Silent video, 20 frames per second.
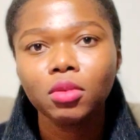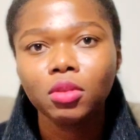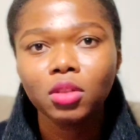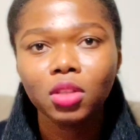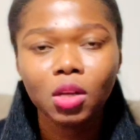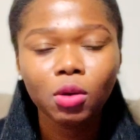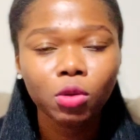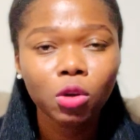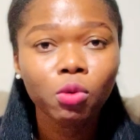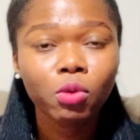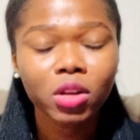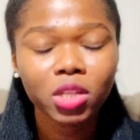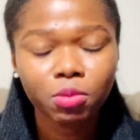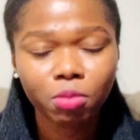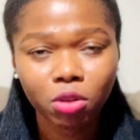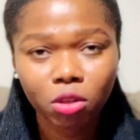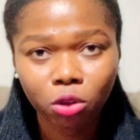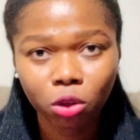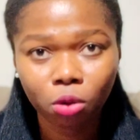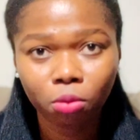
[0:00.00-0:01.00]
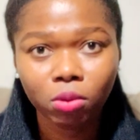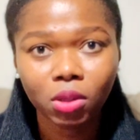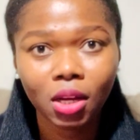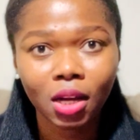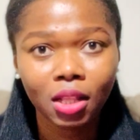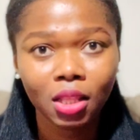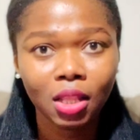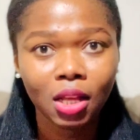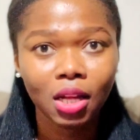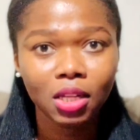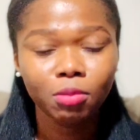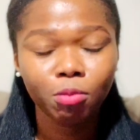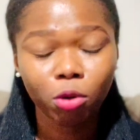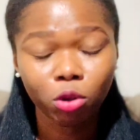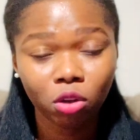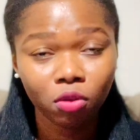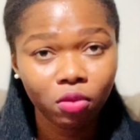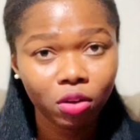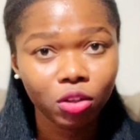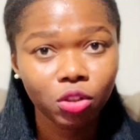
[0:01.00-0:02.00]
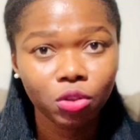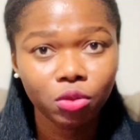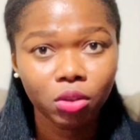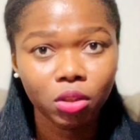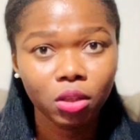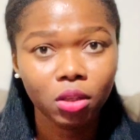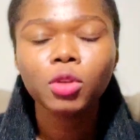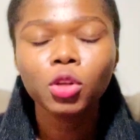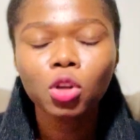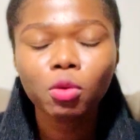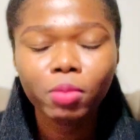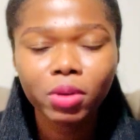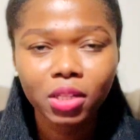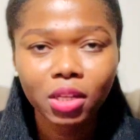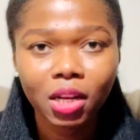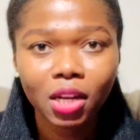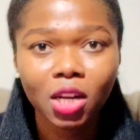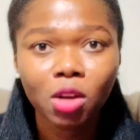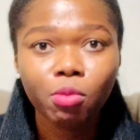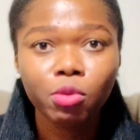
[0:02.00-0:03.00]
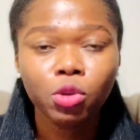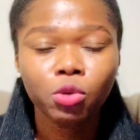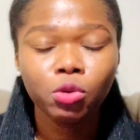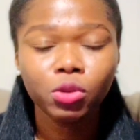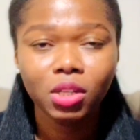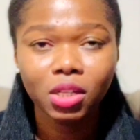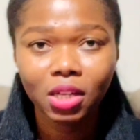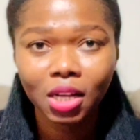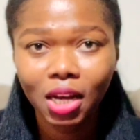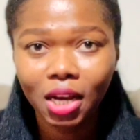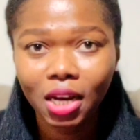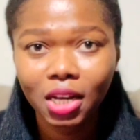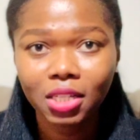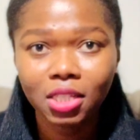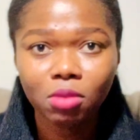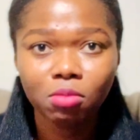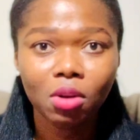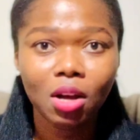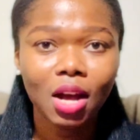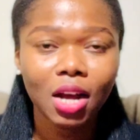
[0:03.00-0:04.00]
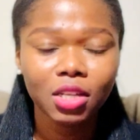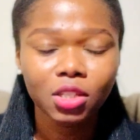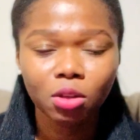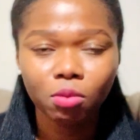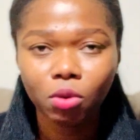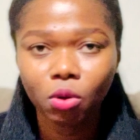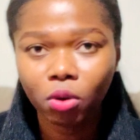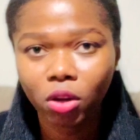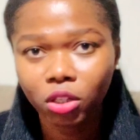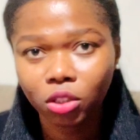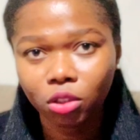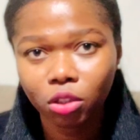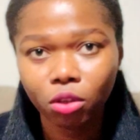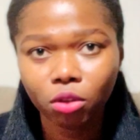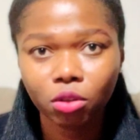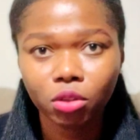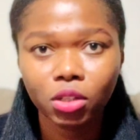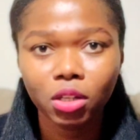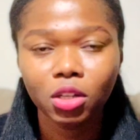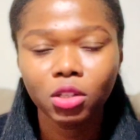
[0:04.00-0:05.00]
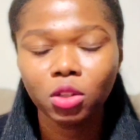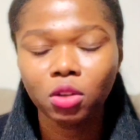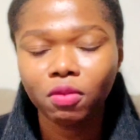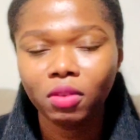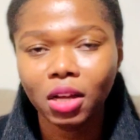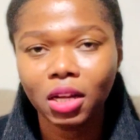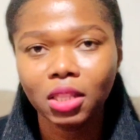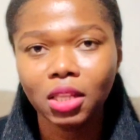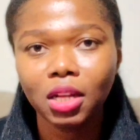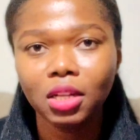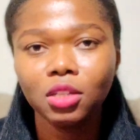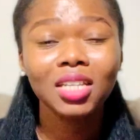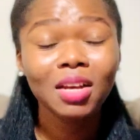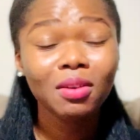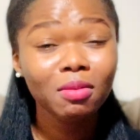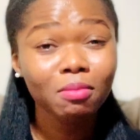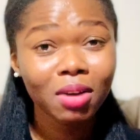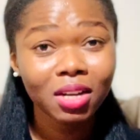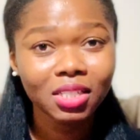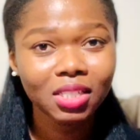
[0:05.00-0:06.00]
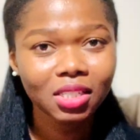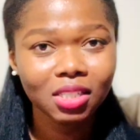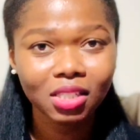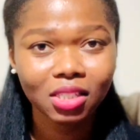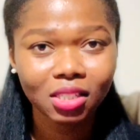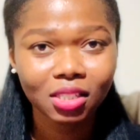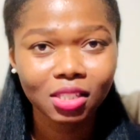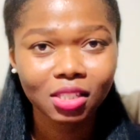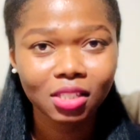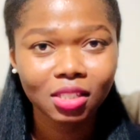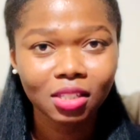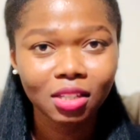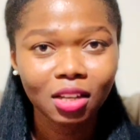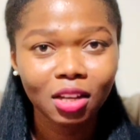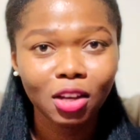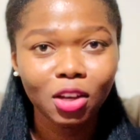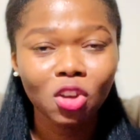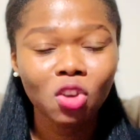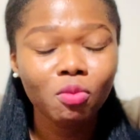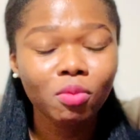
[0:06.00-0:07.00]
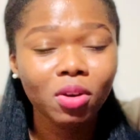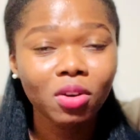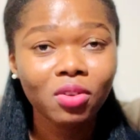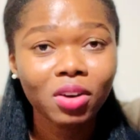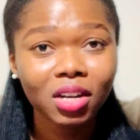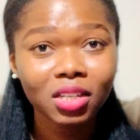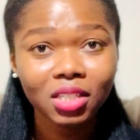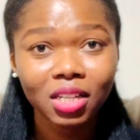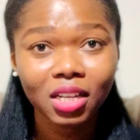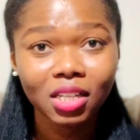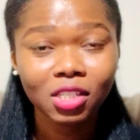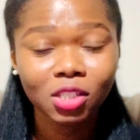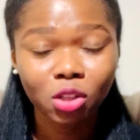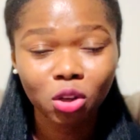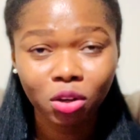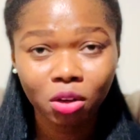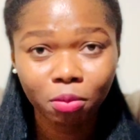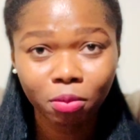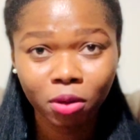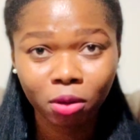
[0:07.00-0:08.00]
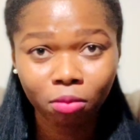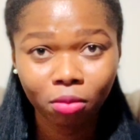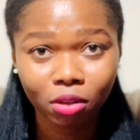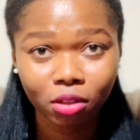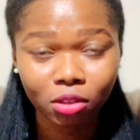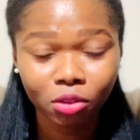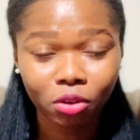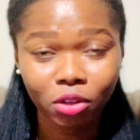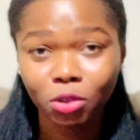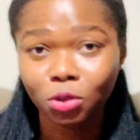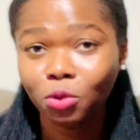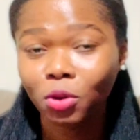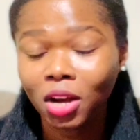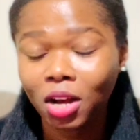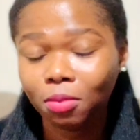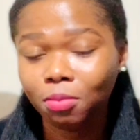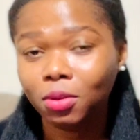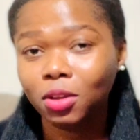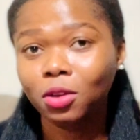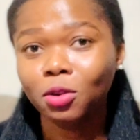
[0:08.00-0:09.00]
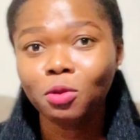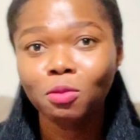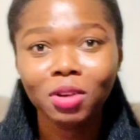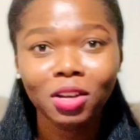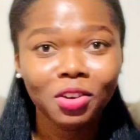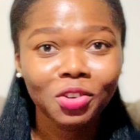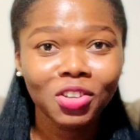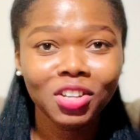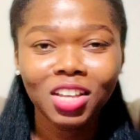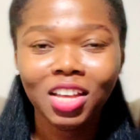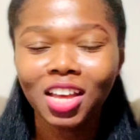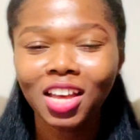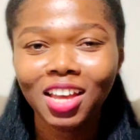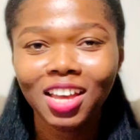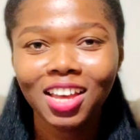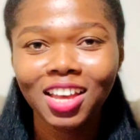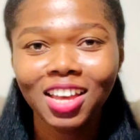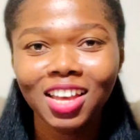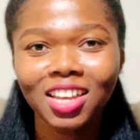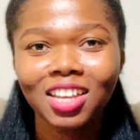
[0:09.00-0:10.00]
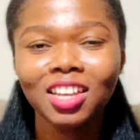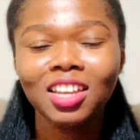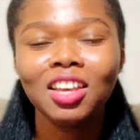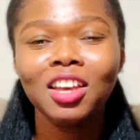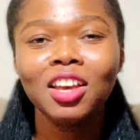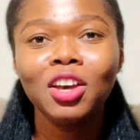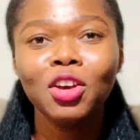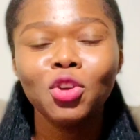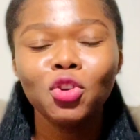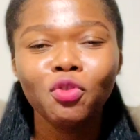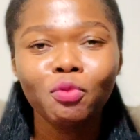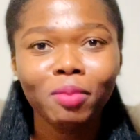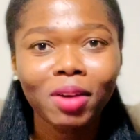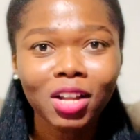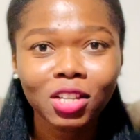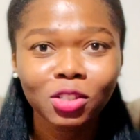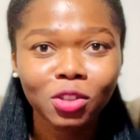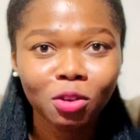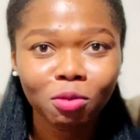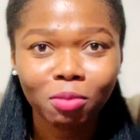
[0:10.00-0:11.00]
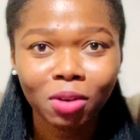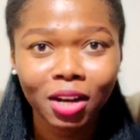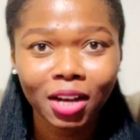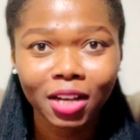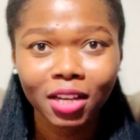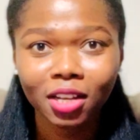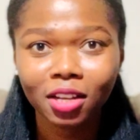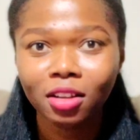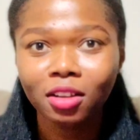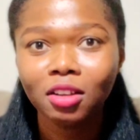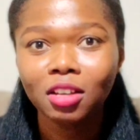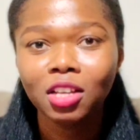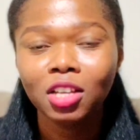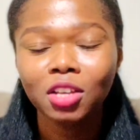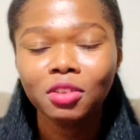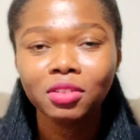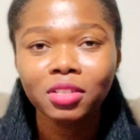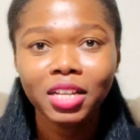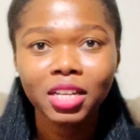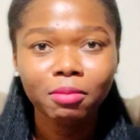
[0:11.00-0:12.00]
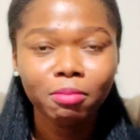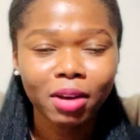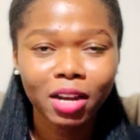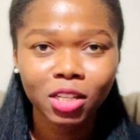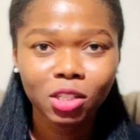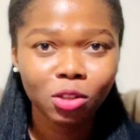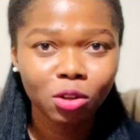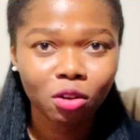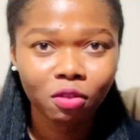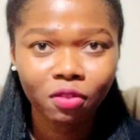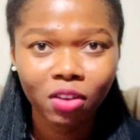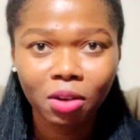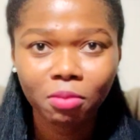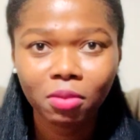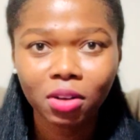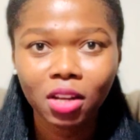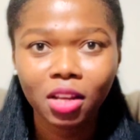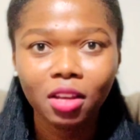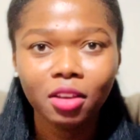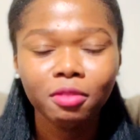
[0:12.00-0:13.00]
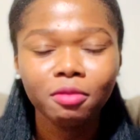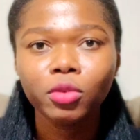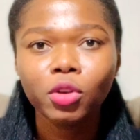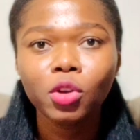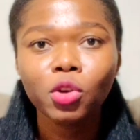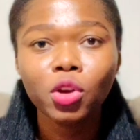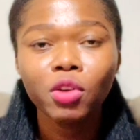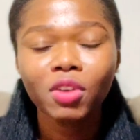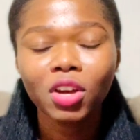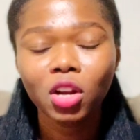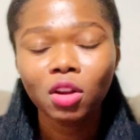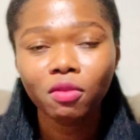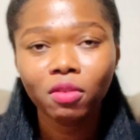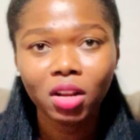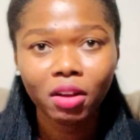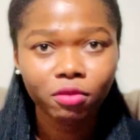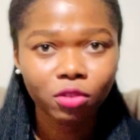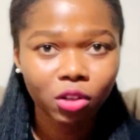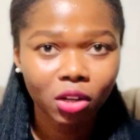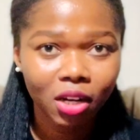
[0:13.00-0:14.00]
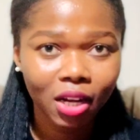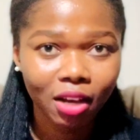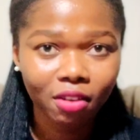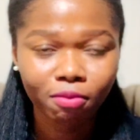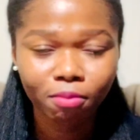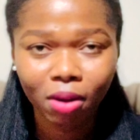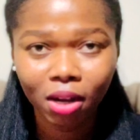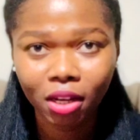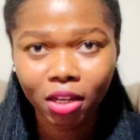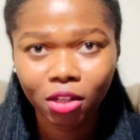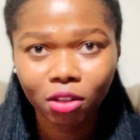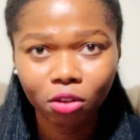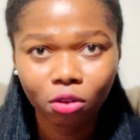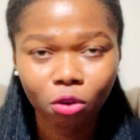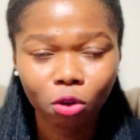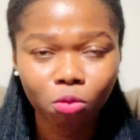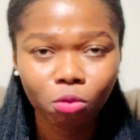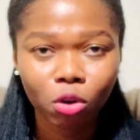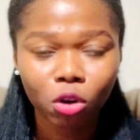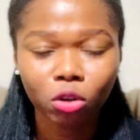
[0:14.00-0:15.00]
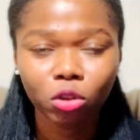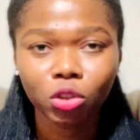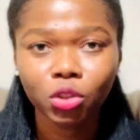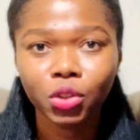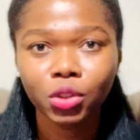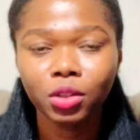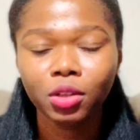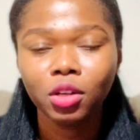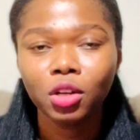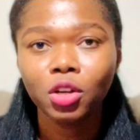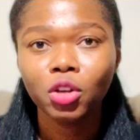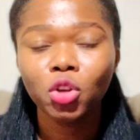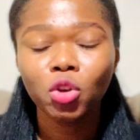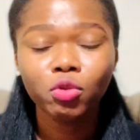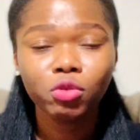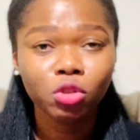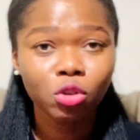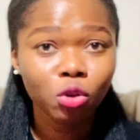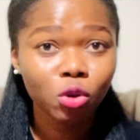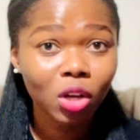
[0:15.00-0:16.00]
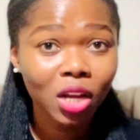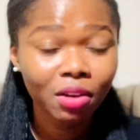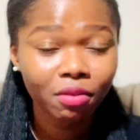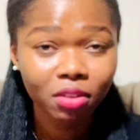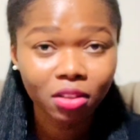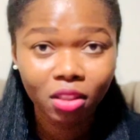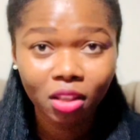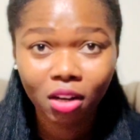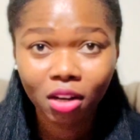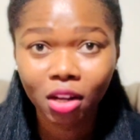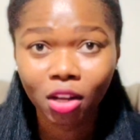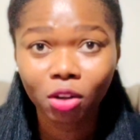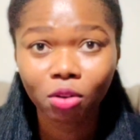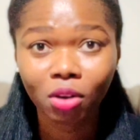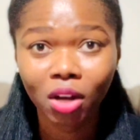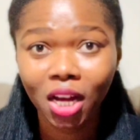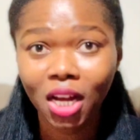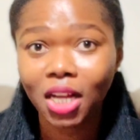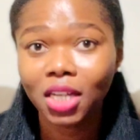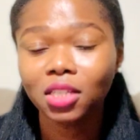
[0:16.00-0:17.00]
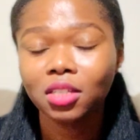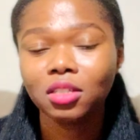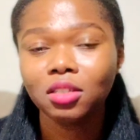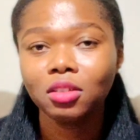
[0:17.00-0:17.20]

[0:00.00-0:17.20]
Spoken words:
They would always be stopped at that port of entry. Basically they'll be scrutinized, they will ask some questions and stuff like that. Now imagine this. You'll be granted study permits. You're so happy. Oh my god, yay. You've packed your bag, you said bye to your family. You've kind of left your life back in your home country. You've sold everything that you had.